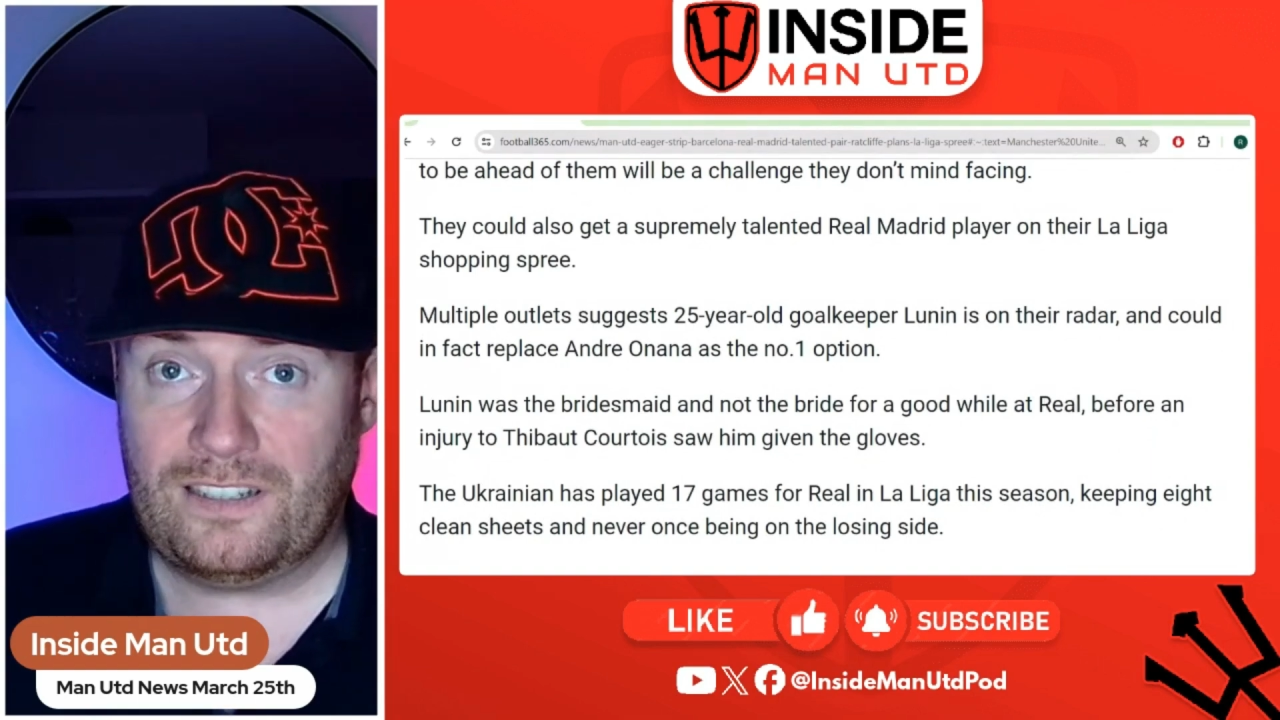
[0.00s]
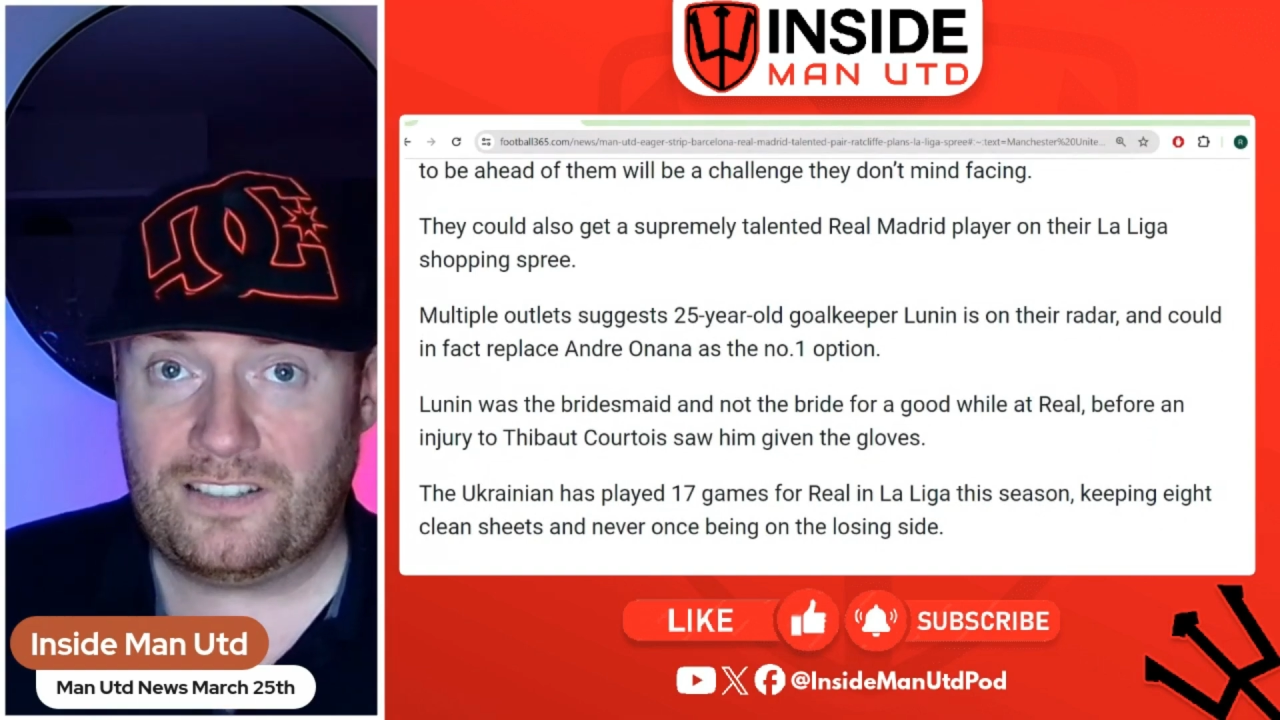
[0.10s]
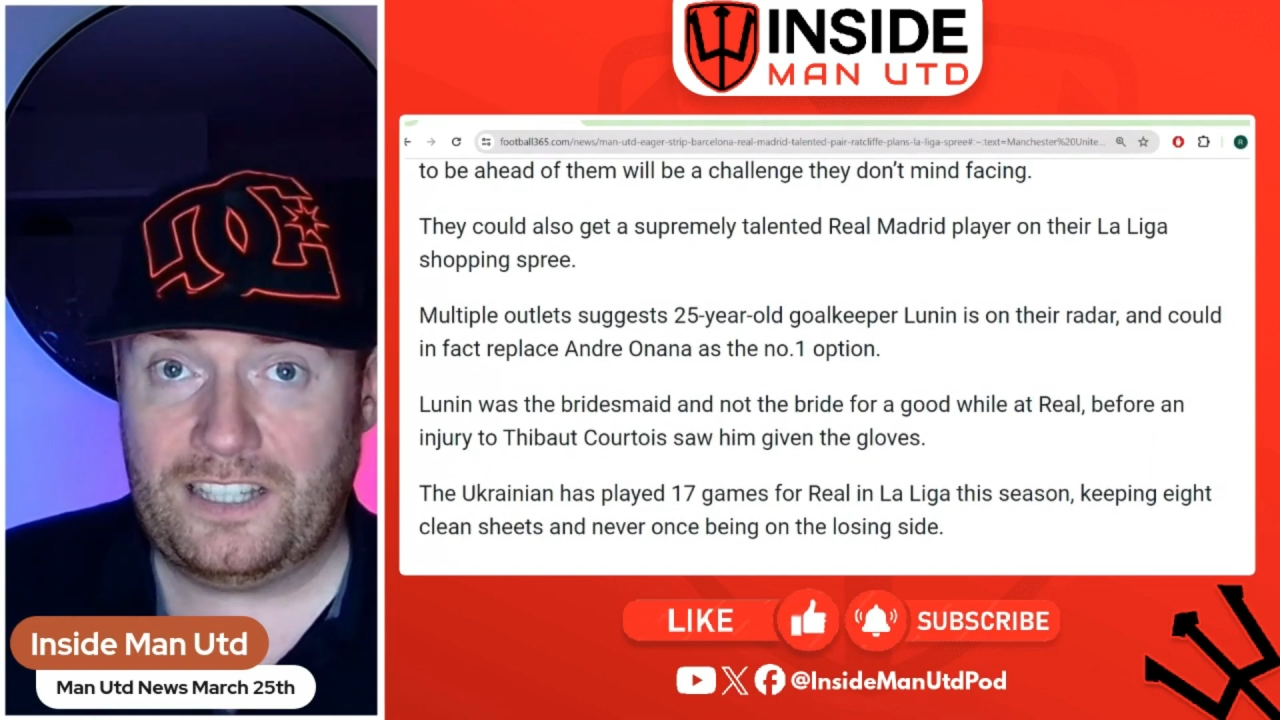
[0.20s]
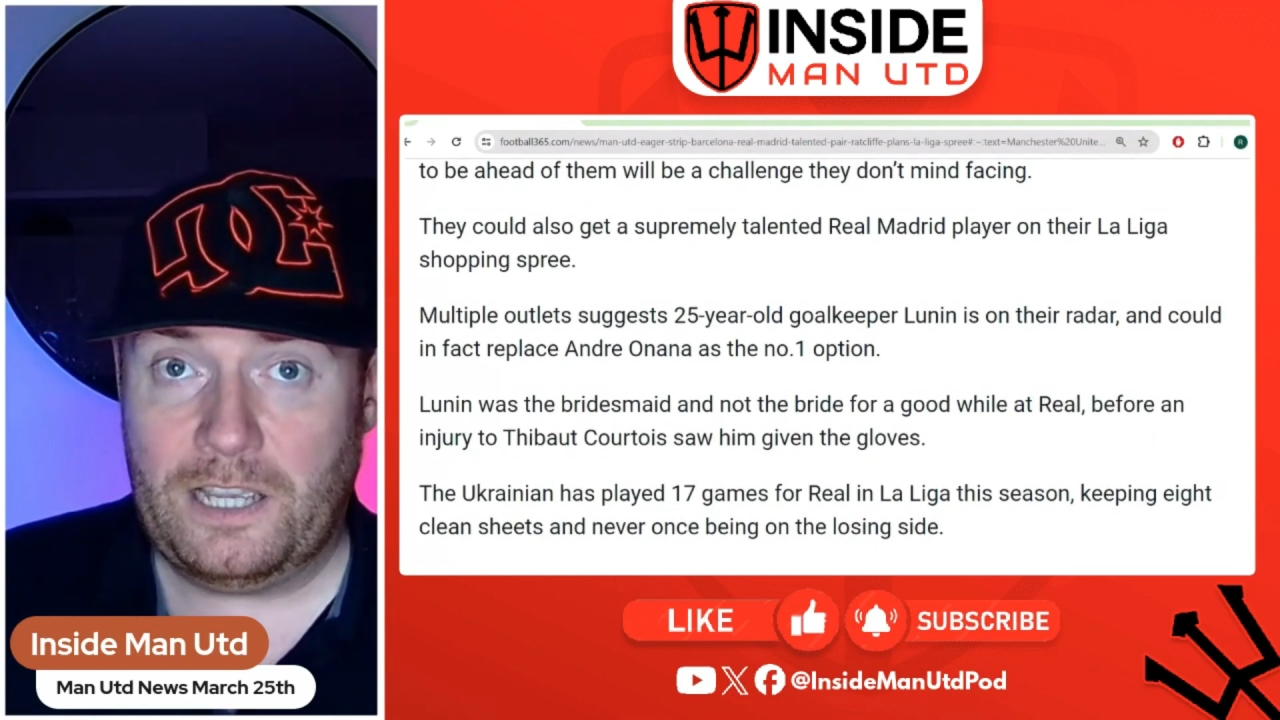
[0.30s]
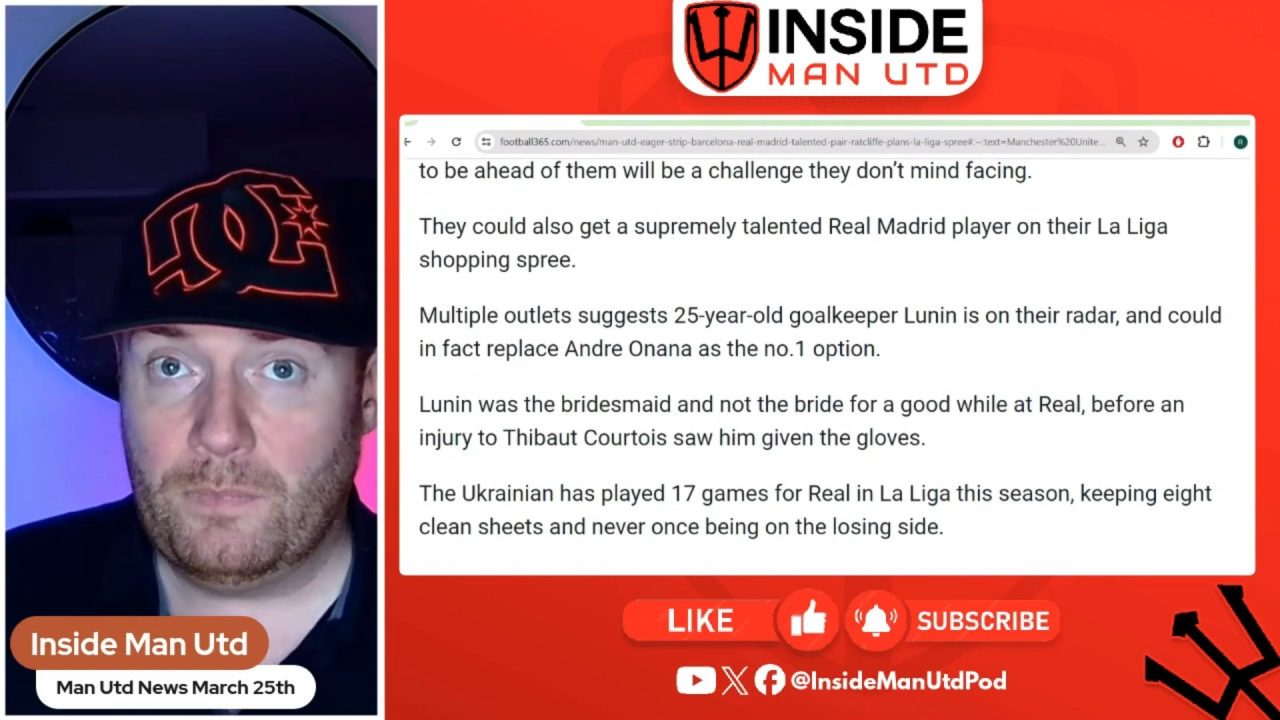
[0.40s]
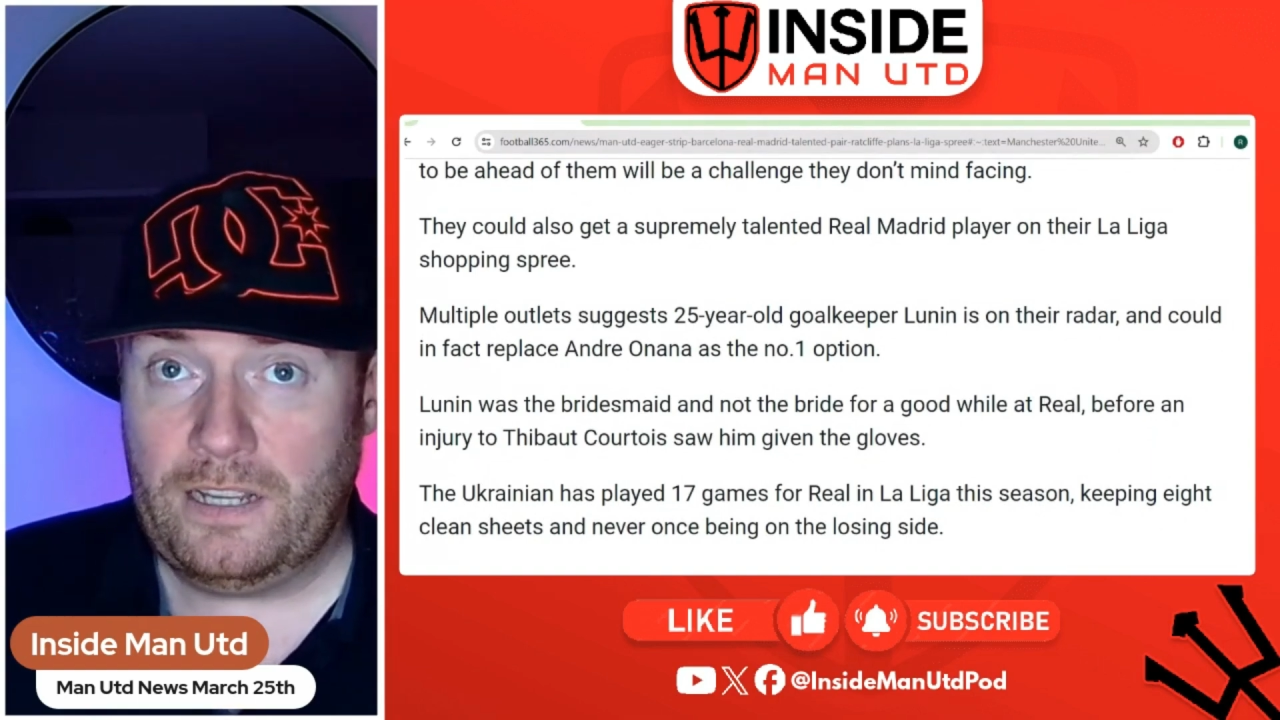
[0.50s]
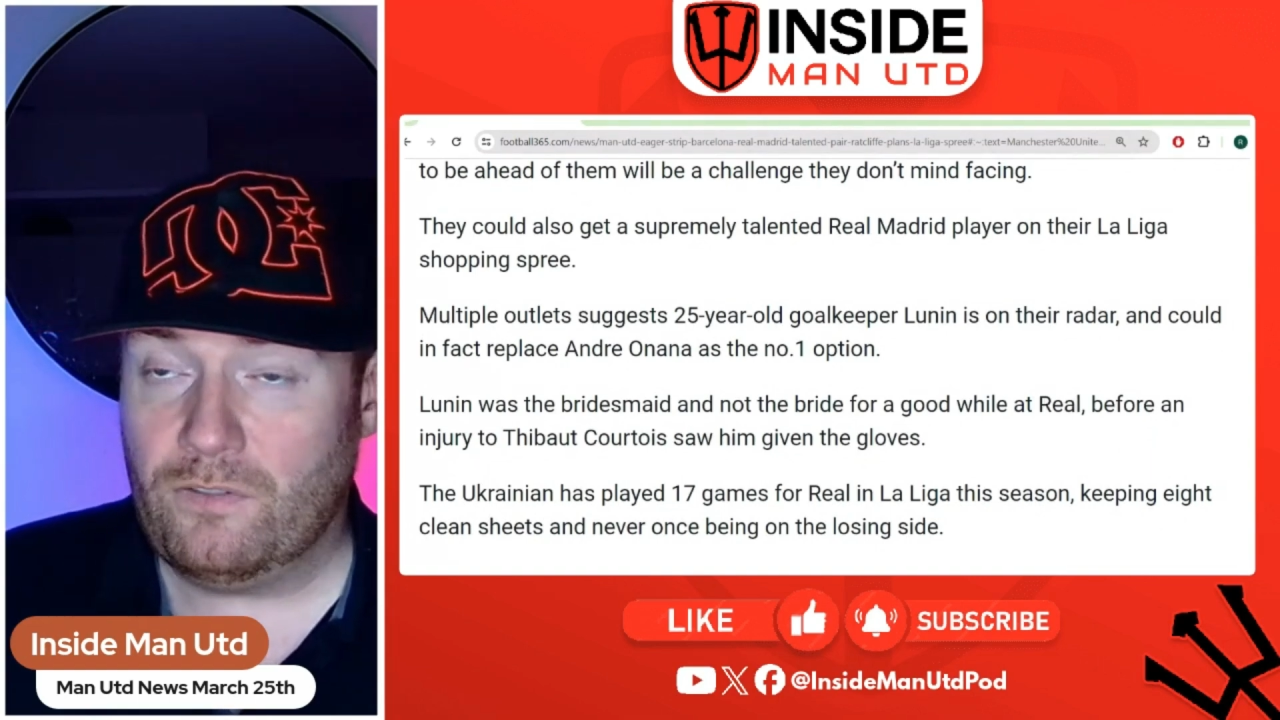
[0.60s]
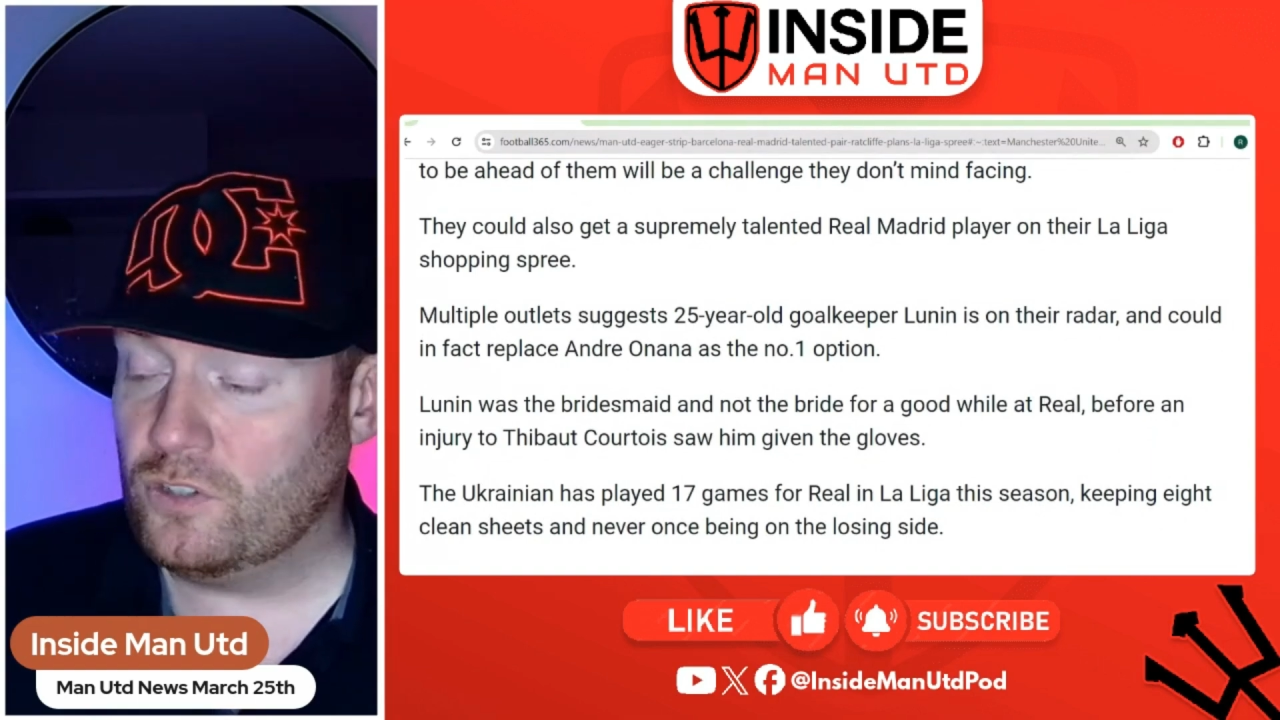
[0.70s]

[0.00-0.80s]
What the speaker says: to see him leave.